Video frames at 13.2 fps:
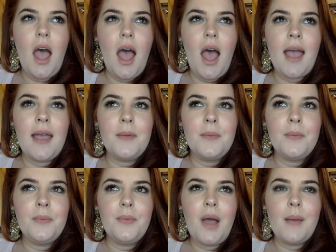
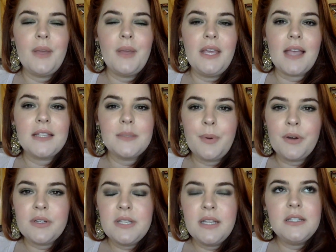I'm a yes
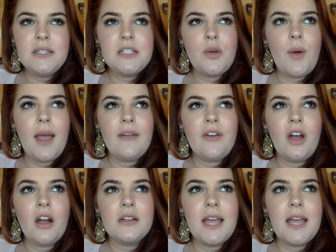person, so I have a
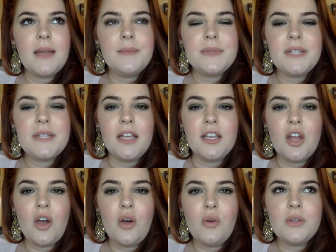hard time saying
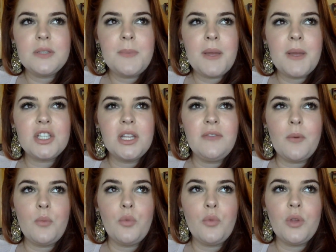no, especially if
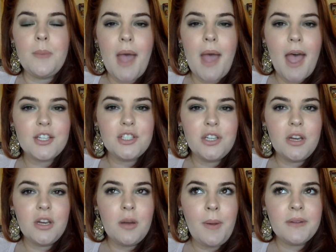I'm really
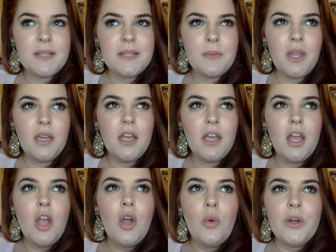passionate about something,
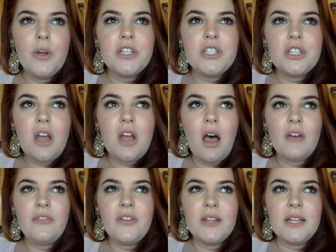which
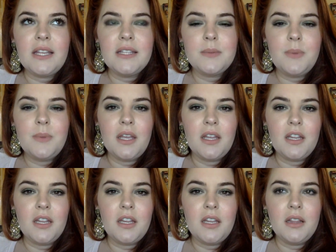often leads me